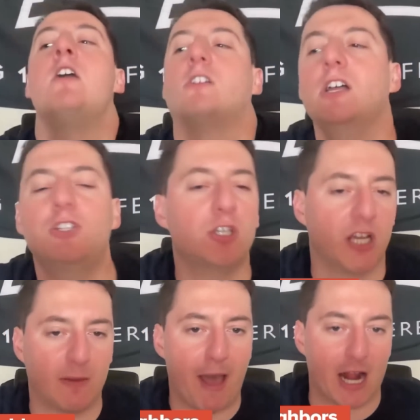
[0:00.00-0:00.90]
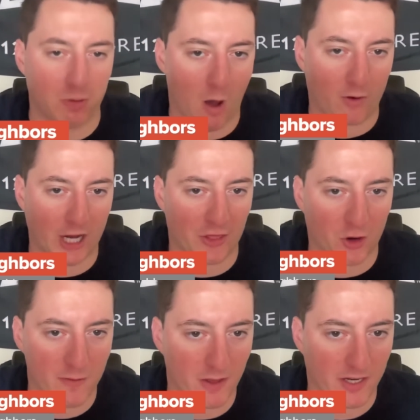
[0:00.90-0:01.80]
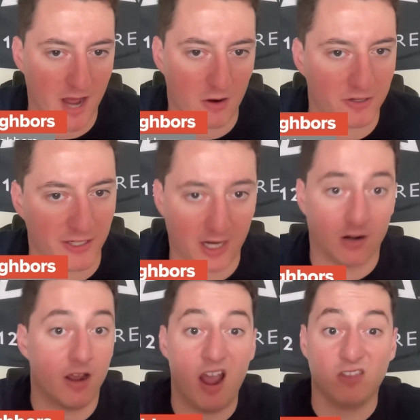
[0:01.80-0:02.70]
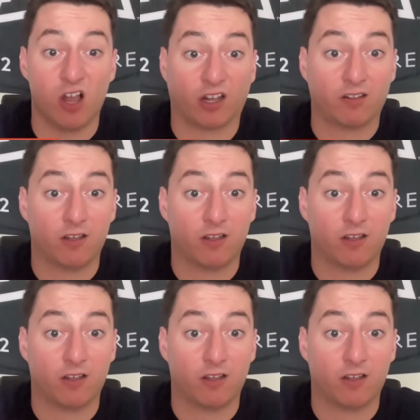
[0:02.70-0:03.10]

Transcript: Let's just say the Pac-12 were to get $30 million a year. And look,